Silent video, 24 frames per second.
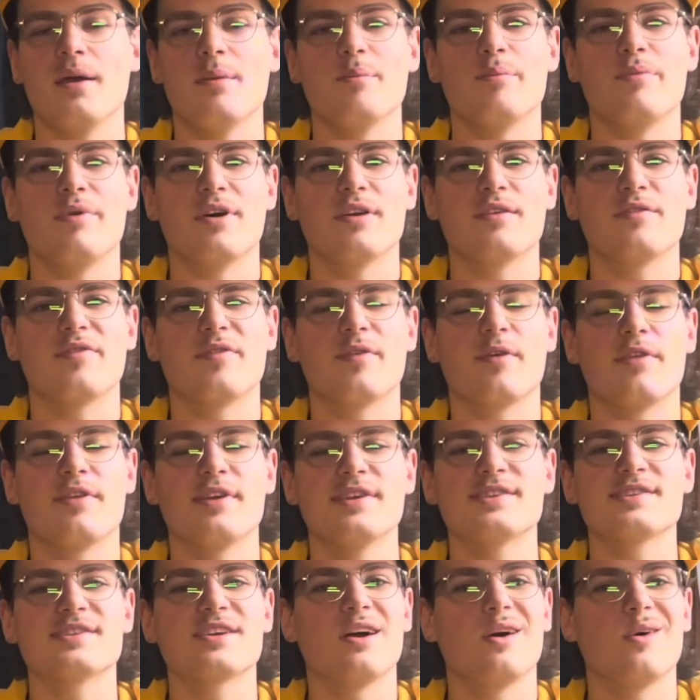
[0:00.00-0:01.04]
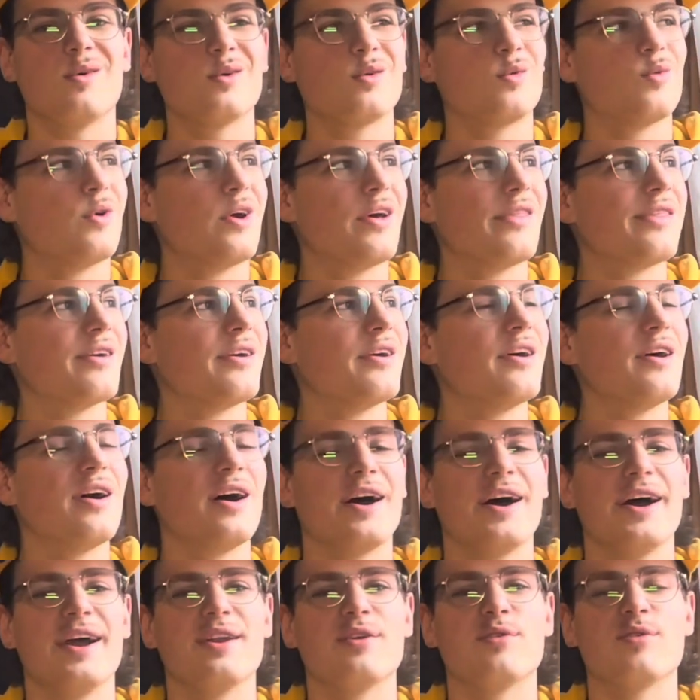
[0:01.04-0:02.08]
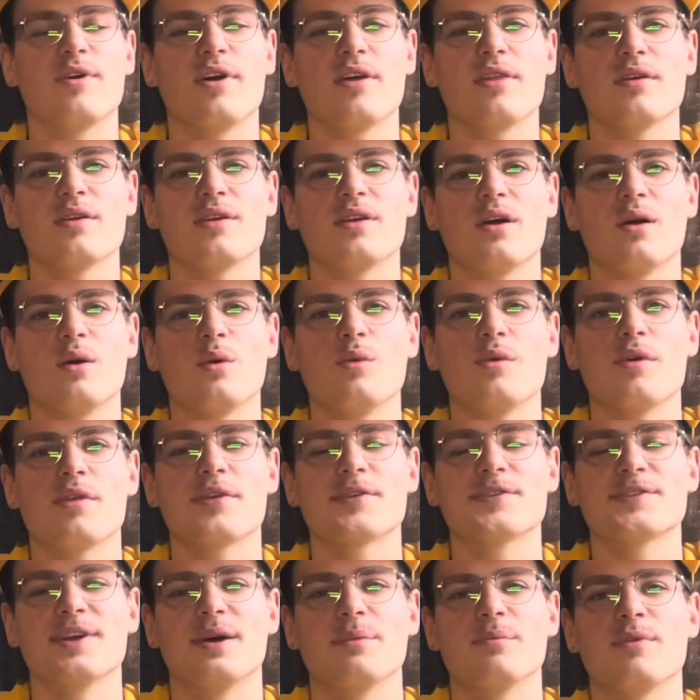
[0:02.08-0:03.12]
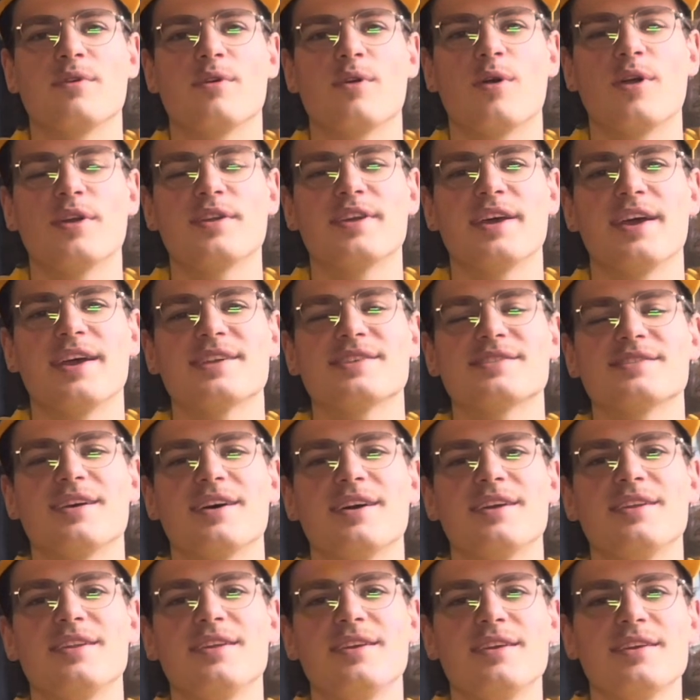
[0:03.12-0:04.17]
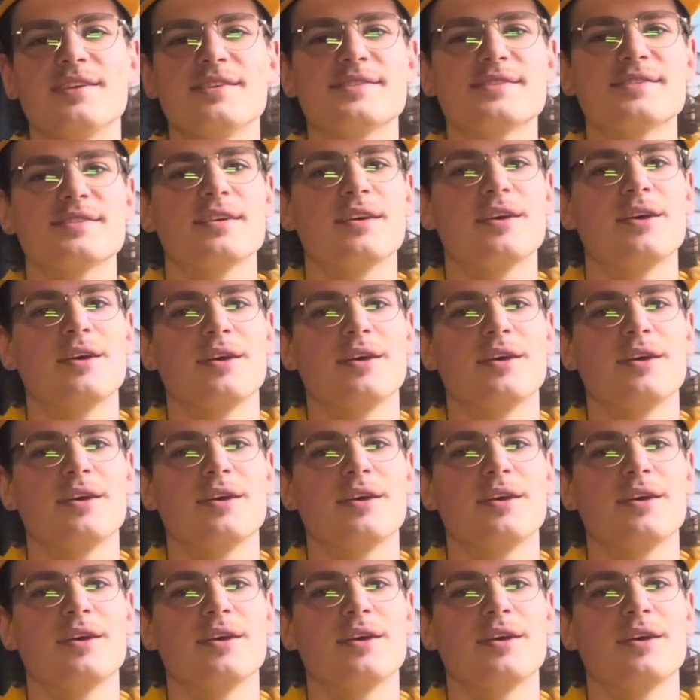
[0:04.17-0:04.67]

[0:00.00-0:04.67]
but for this cold weather, I'd rather go with some Gore-Tex 90s.